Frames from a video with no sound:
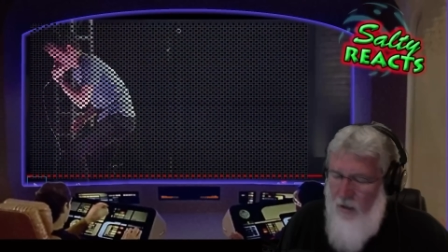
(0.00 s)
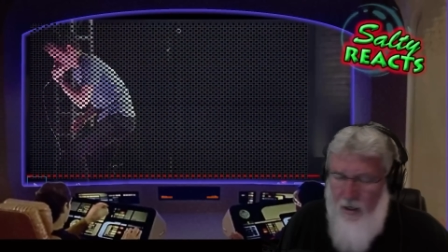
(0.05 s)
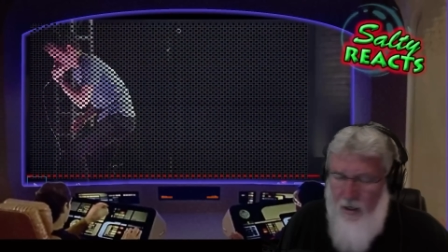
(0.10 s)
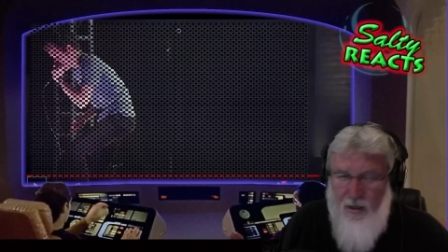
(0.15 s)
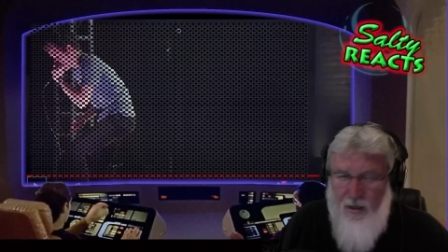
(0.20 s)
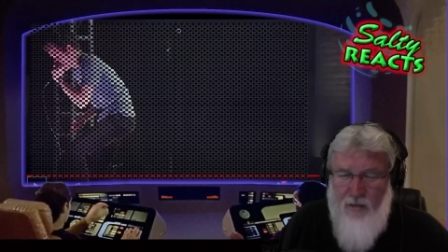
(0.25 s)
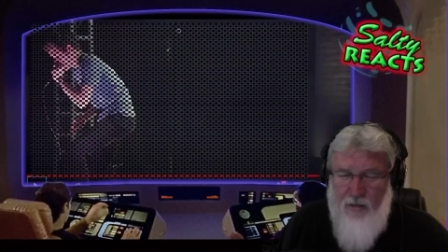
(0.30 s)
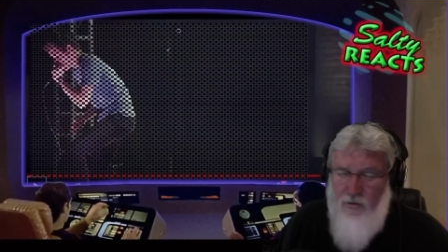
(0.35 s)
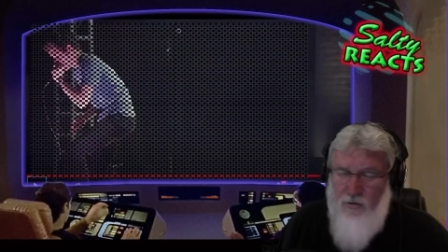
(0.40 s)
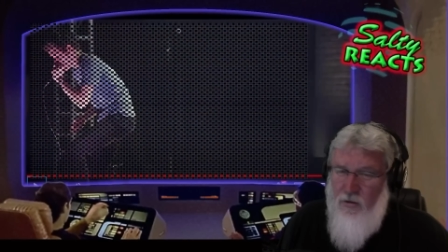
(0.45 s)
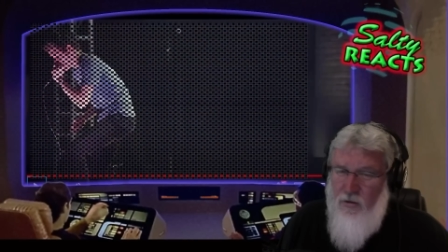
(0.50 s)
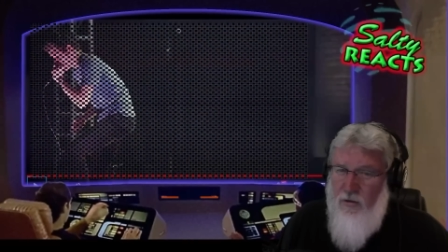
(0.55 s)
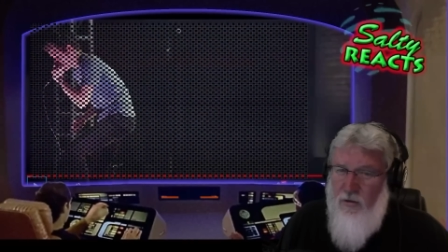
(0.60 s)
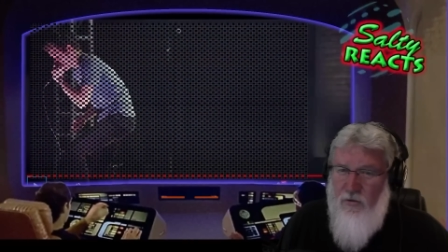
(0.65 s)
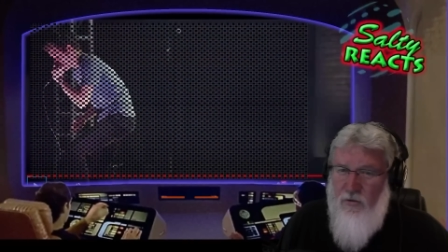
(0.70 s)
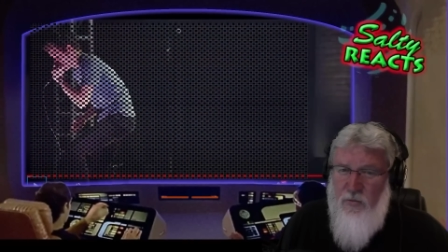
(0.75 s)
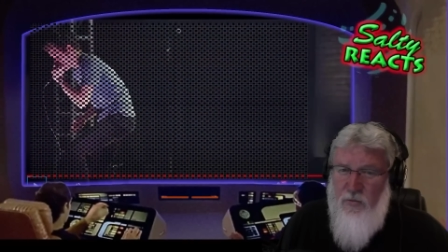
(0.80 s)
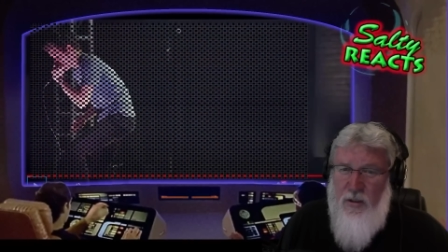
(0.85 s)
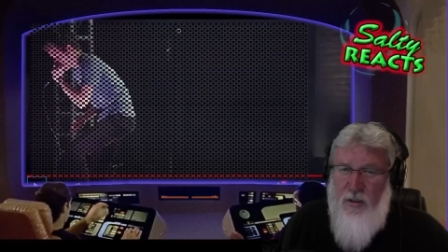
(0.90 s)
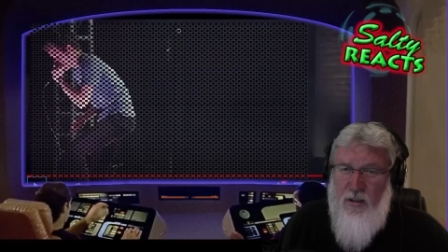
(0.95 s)
I got
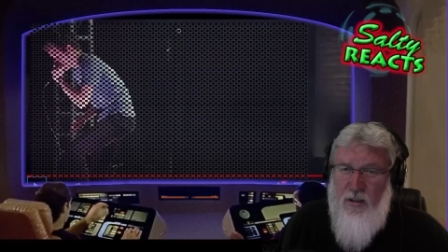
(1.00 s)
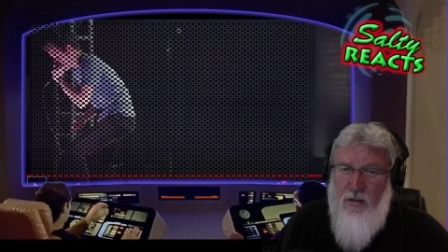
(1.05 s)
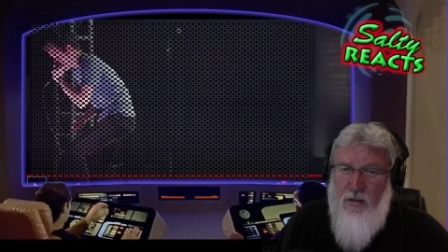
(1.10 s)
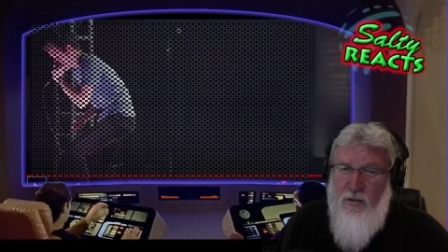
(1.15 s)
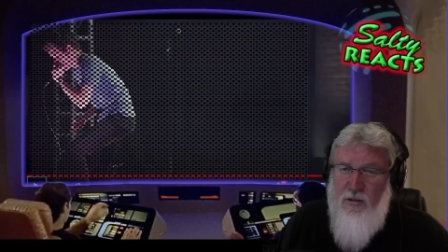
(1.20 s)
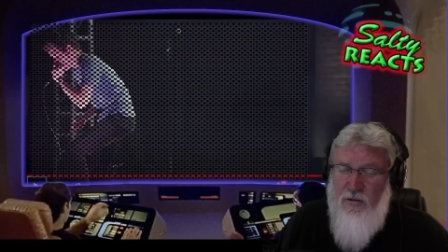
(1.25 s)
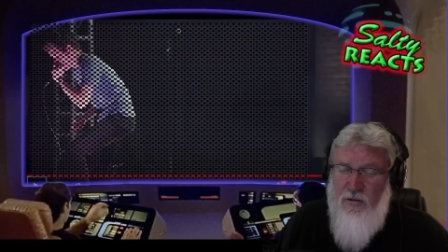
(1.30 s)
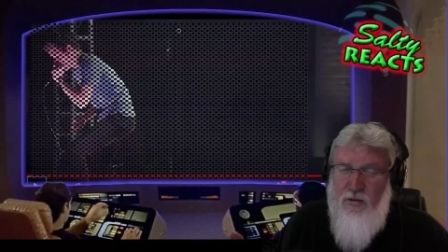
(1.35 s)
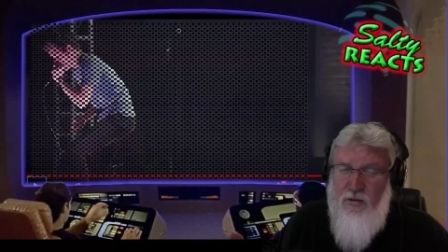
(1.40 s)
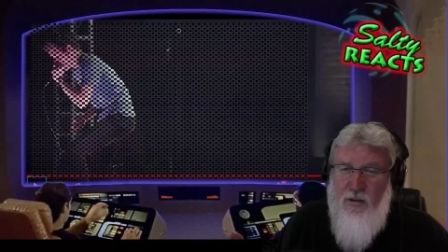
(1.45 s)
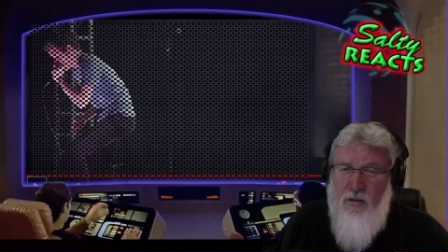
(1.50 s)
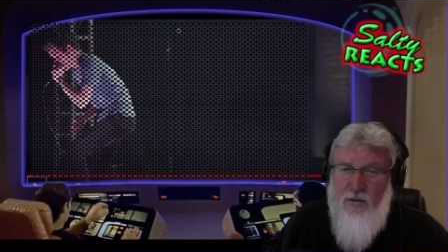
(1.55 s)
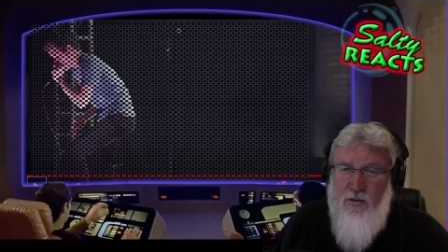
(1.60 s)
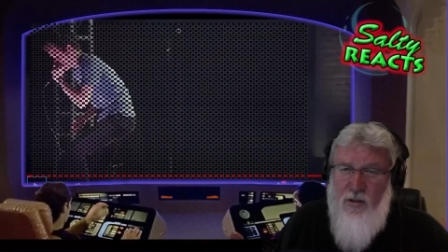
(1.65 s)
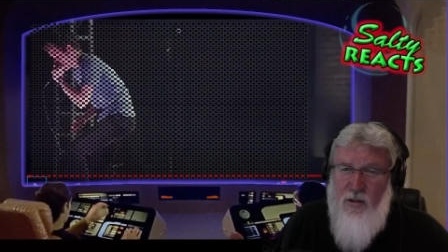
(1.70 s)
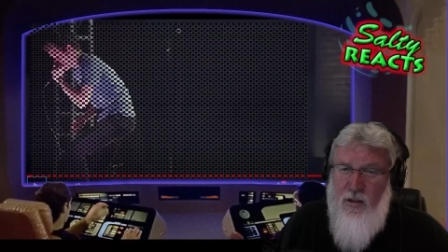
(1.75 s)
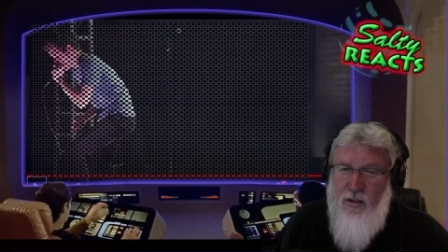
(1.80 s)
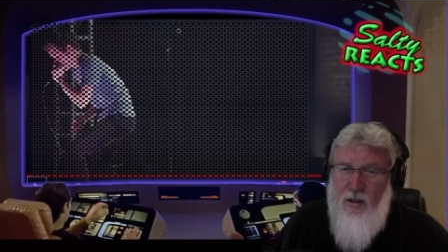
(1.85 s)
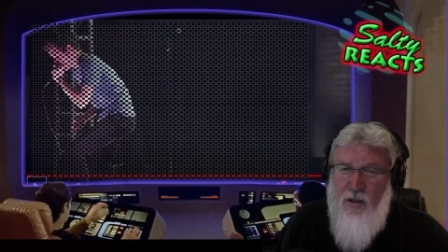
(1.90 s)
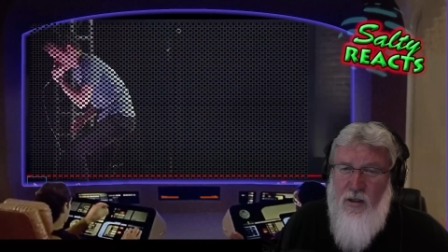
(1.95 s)
chills, man. This this
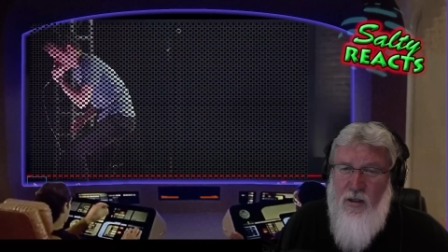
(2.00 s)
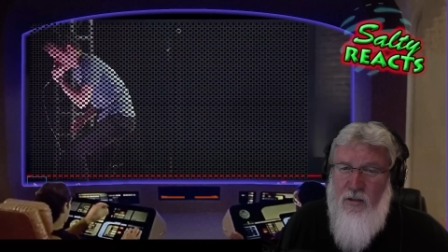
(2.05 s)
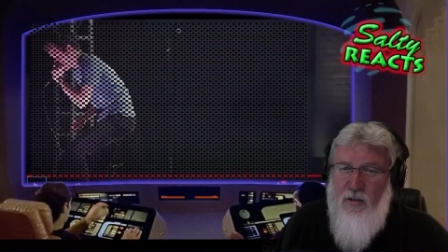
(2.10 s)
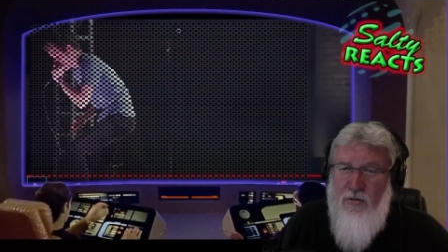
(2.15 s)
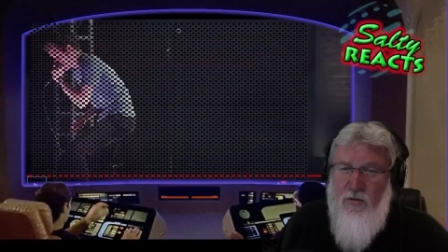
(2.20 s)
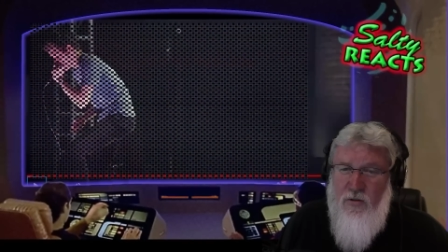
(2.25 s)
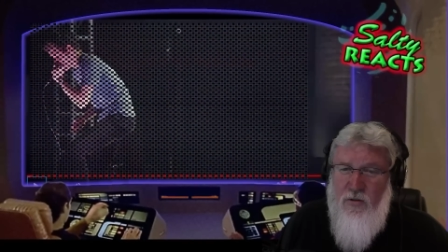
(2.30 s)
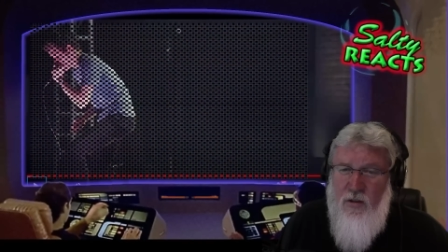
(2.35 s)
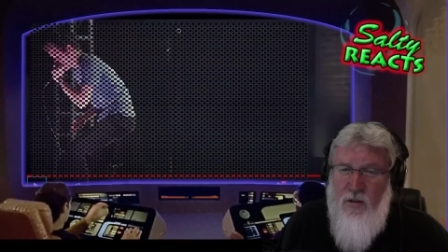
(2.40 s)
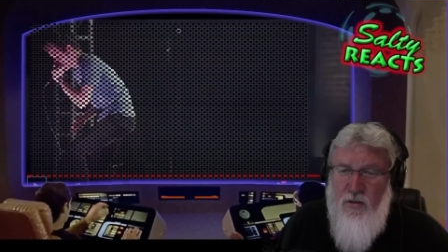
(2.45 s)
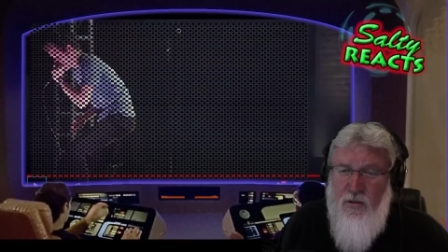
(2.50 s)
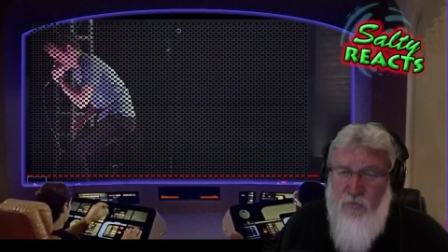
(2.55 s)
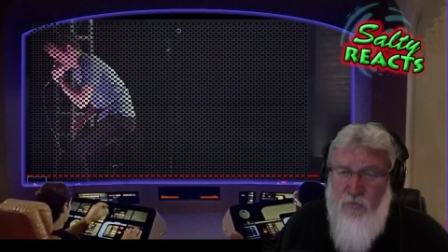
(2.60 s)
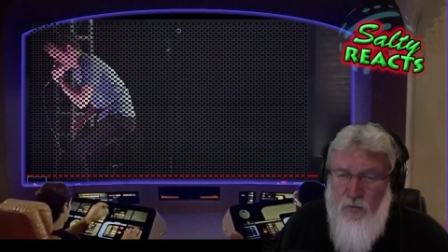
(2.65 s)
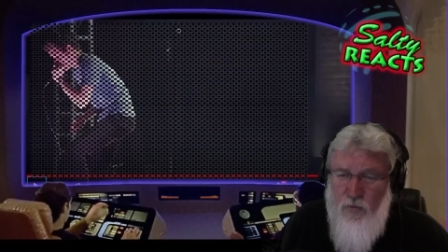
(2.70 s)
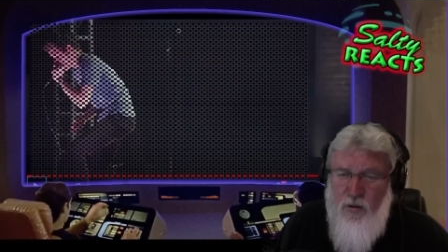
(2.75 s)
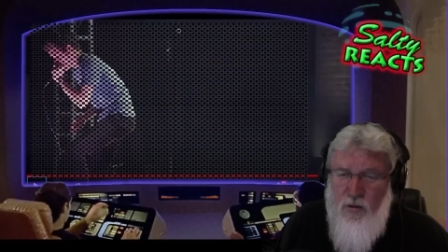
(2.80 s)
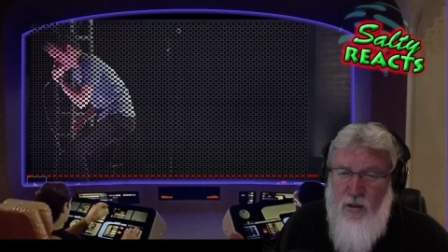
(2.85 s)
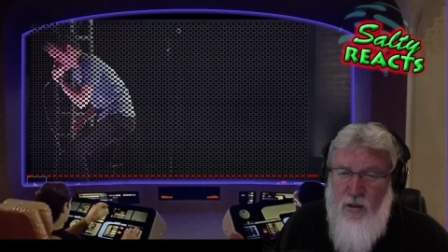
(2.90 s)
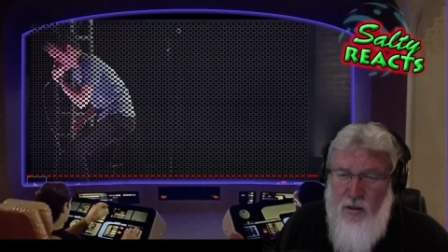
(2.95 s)
kid, he's he's
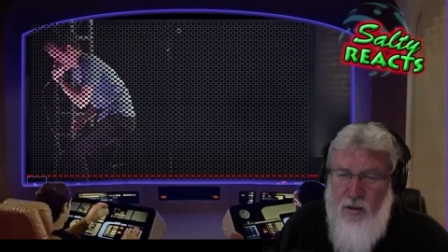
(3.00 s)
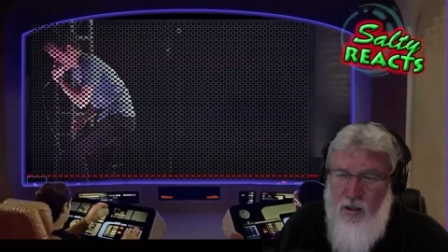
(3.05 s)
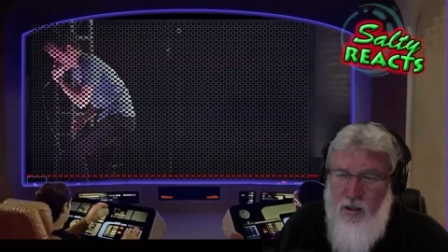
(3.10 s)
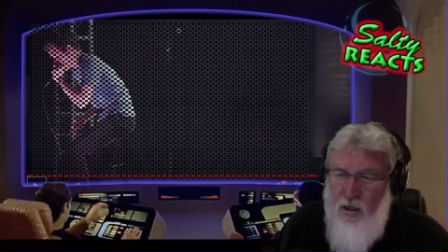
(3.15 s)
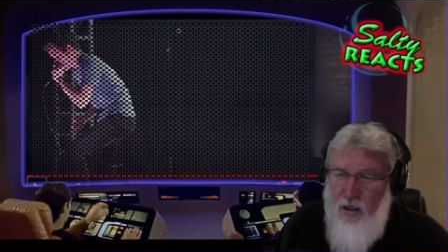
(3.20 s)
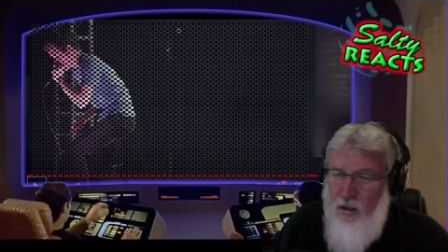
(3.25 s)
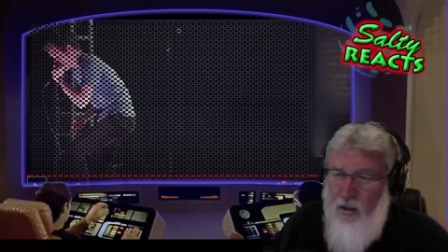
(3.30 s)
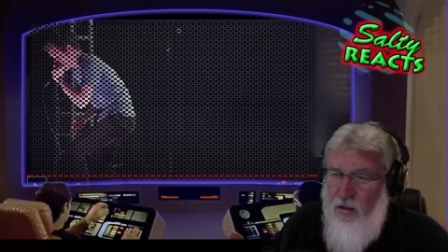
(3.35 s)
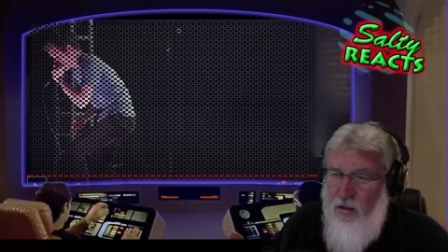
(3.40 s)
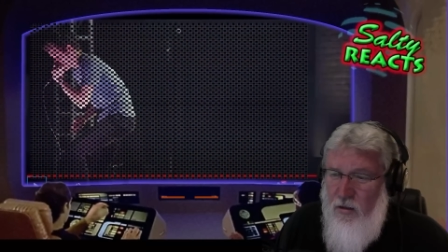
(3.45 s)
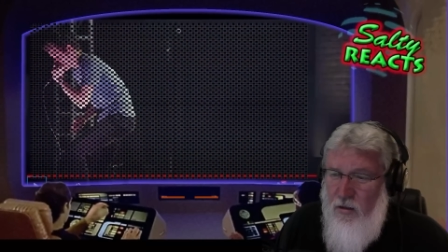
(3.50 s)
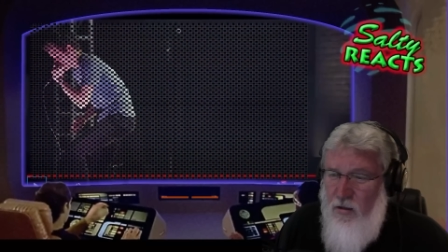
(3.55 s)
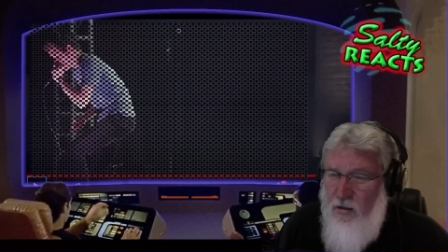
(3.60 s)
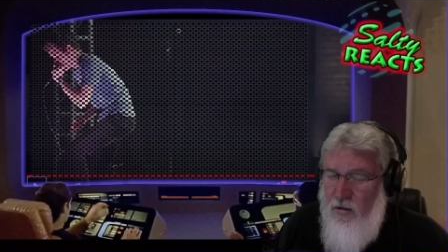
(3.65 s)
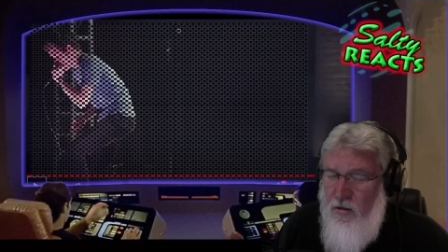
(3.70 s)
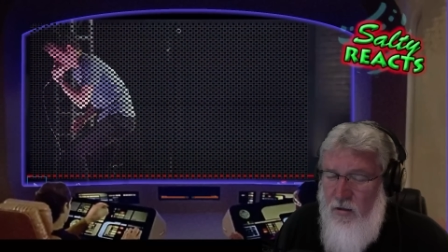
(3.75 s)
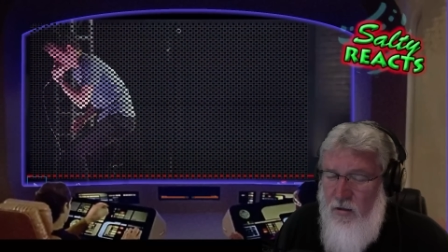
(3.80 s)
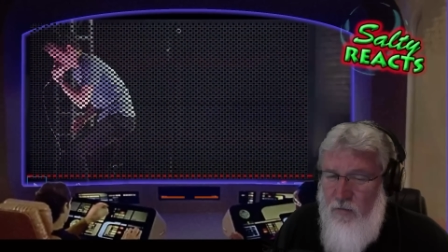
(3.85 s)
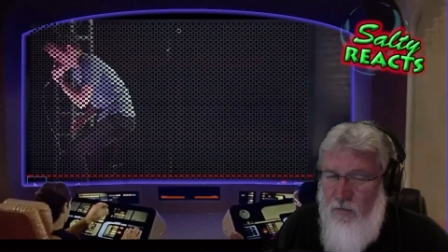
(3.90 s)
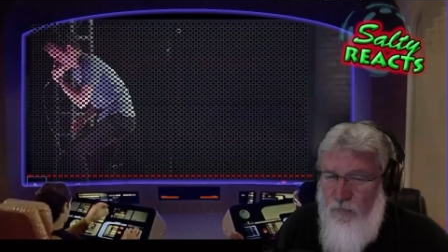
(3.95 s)
really
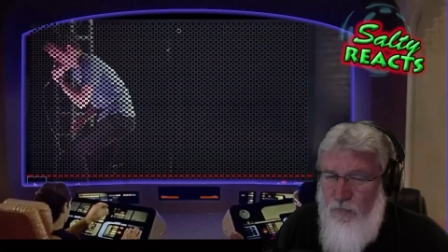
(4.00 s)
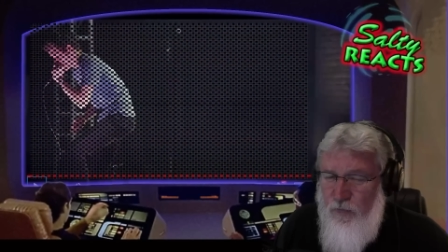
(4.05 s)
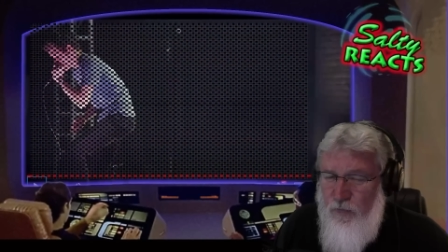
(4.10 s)
nailing.